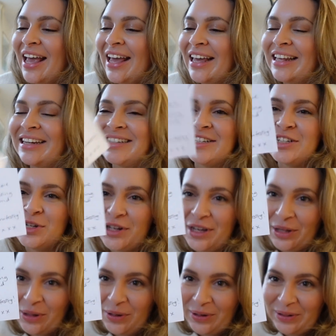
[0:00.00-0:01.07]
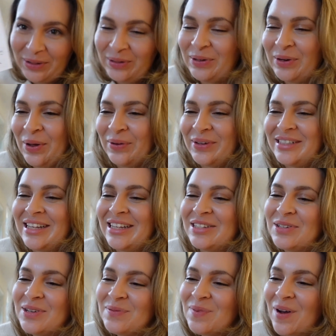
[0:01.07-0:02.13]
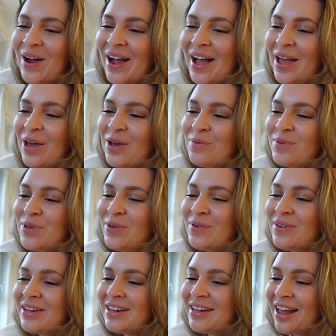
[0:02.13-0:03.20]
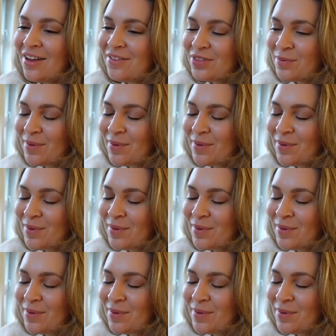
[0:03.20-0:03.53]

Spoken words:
And she included a little note. It says, "To Amara, I hope you love the